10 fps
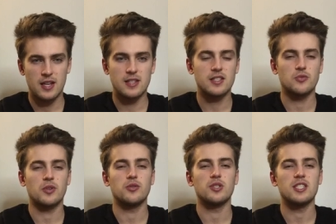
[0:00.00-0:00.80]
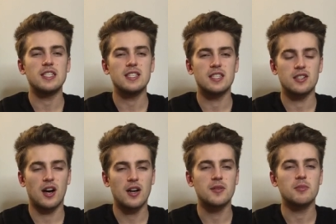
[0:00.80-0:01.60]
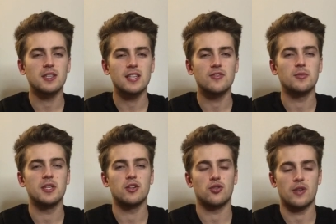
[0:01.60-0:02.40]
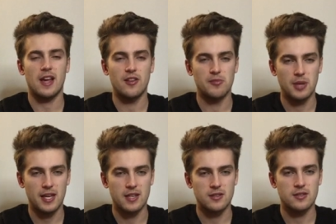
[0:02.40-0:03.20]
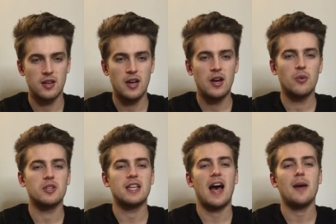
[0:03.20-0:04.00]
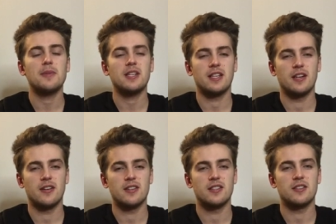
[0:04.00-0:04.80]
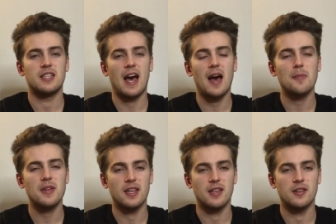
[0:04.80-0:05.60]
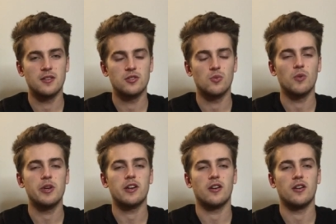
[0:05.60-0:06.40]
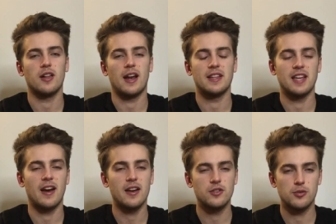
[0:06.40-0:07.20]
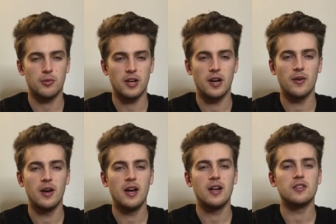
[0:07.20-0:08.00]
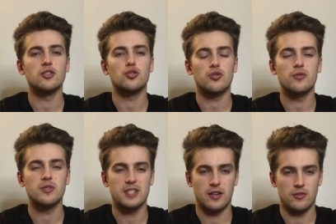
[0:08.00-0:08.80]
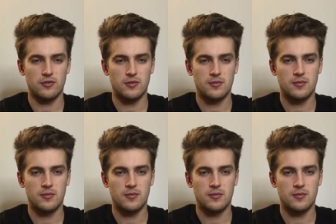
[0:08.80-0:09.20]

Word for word: And this is when you see these unbelievably creative plays. What's happening here is they're tapping in to what we call at Identity 2.0 the true self.